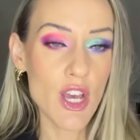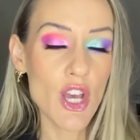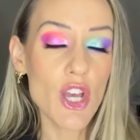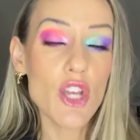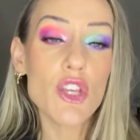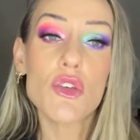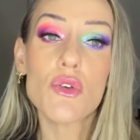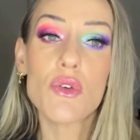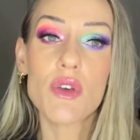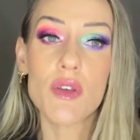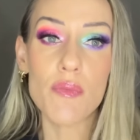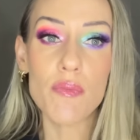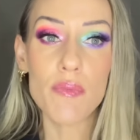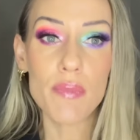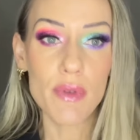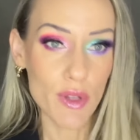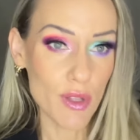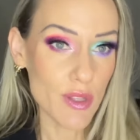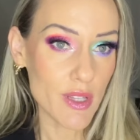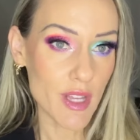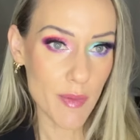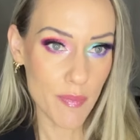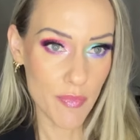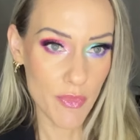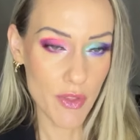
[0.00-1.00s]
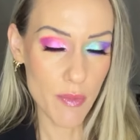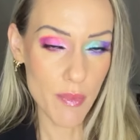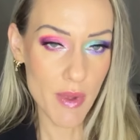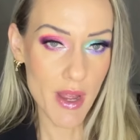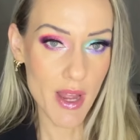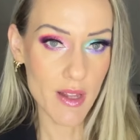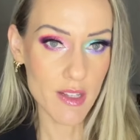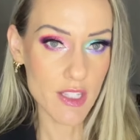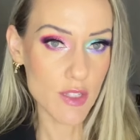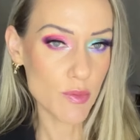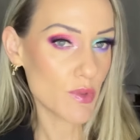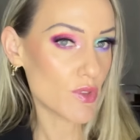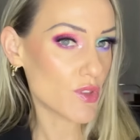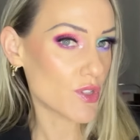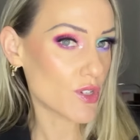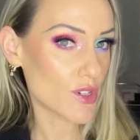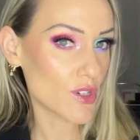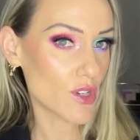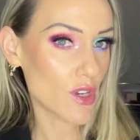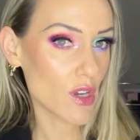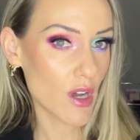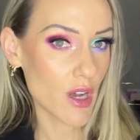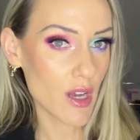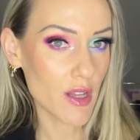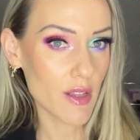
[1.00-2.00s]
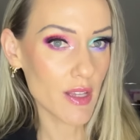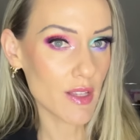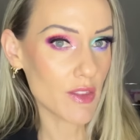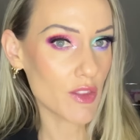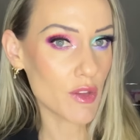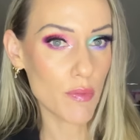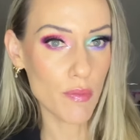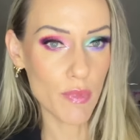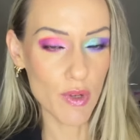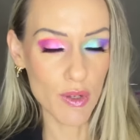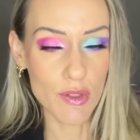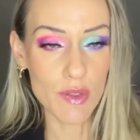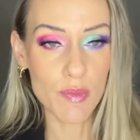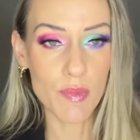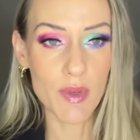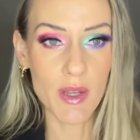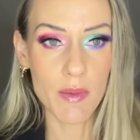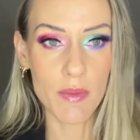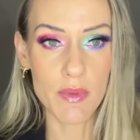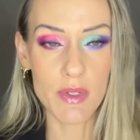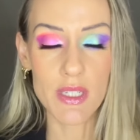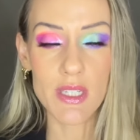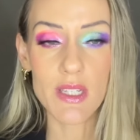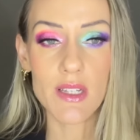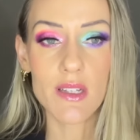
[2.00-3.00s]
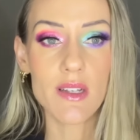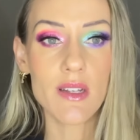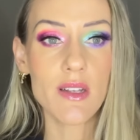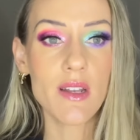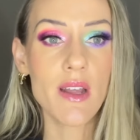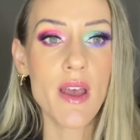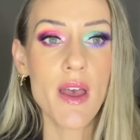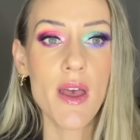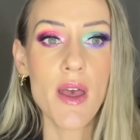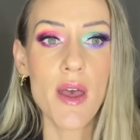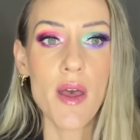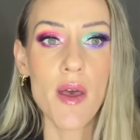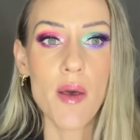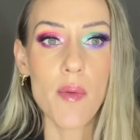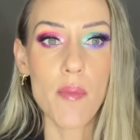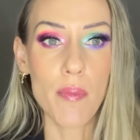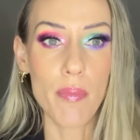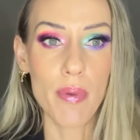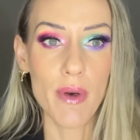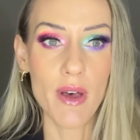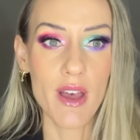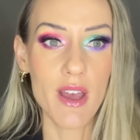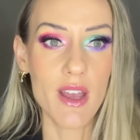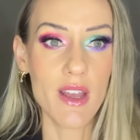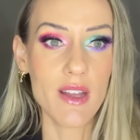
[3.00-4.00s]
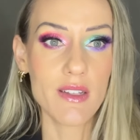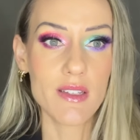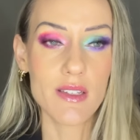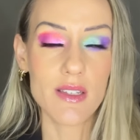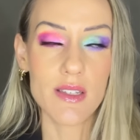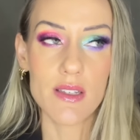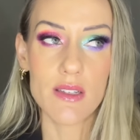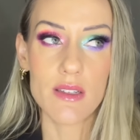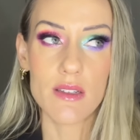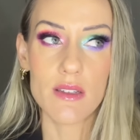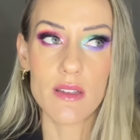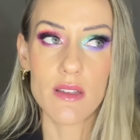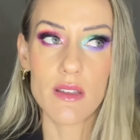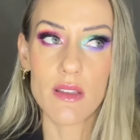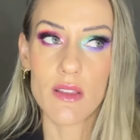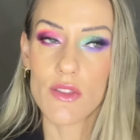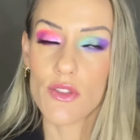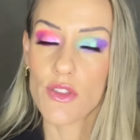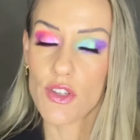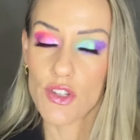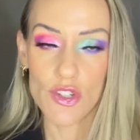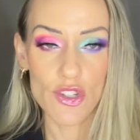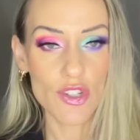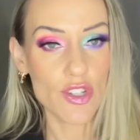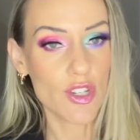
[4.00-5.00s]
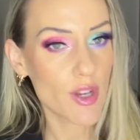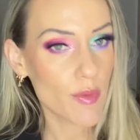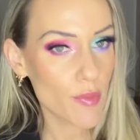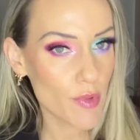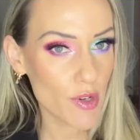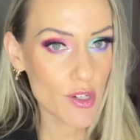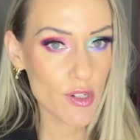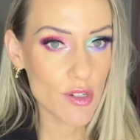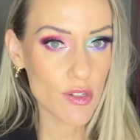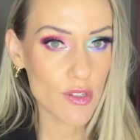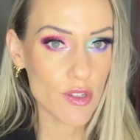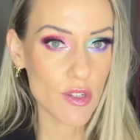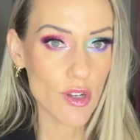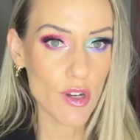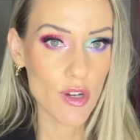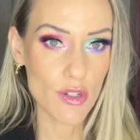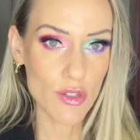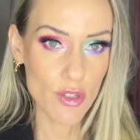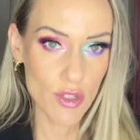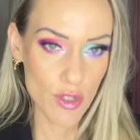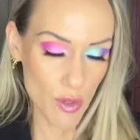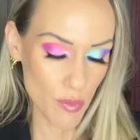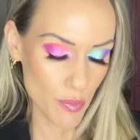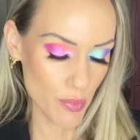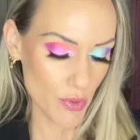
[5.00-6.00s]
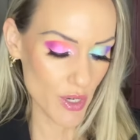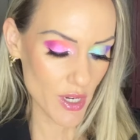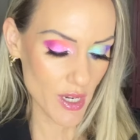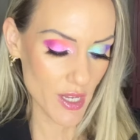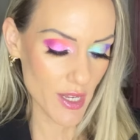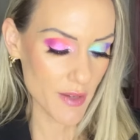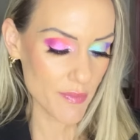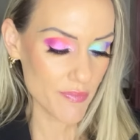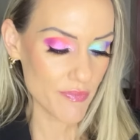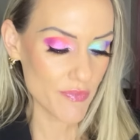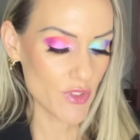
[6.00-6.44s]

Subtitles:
You can build up the mattes, but they're not like the most pigmented, but the shimmers are so pretty.